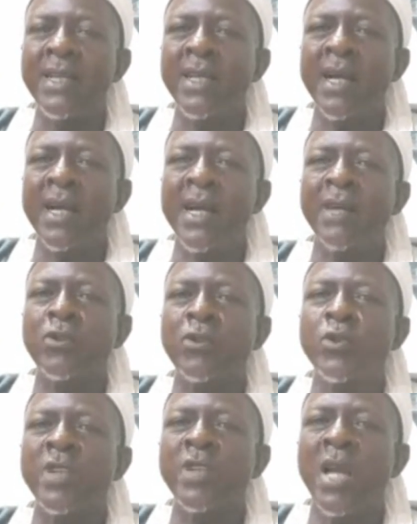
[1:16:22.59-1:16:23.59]
to
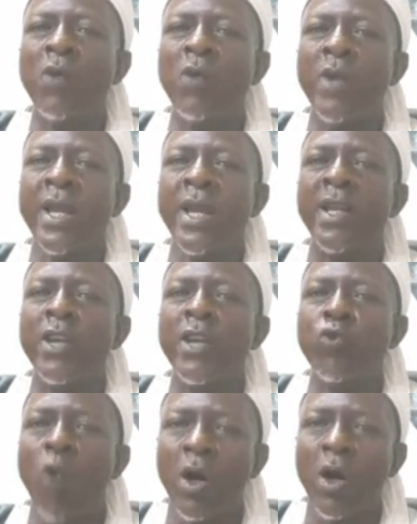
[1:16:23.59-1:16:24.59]
see how we can network